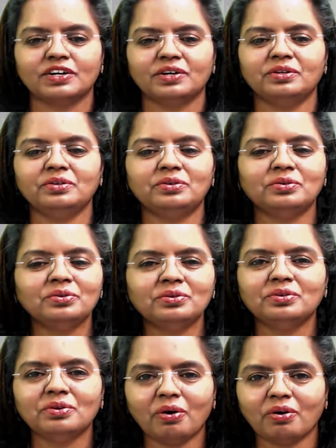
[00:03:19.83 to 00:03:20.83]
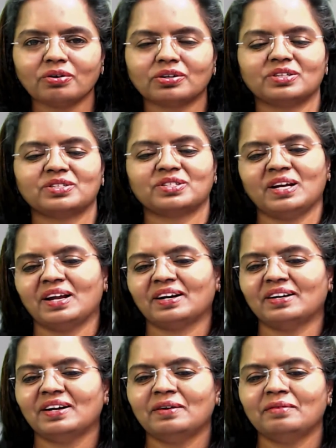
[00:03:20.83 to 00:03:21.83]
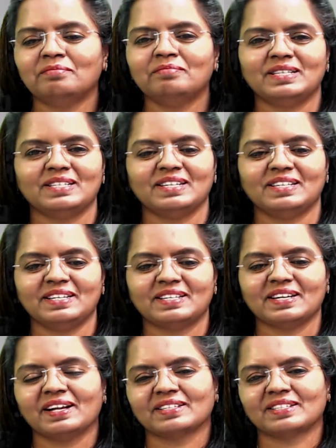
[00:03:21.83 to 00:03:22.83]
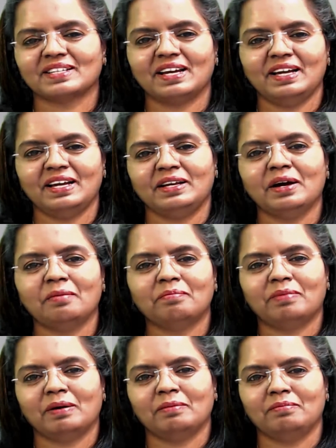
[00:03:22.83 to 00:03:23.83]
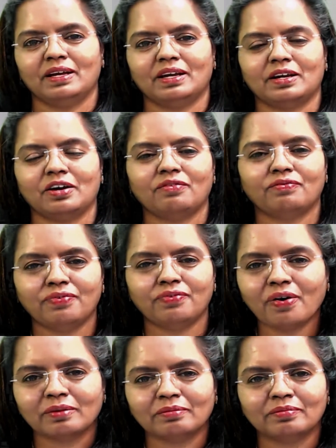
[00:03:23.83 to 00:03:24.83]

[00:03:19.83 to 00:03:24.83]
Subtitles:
do not share meeting details in public forum.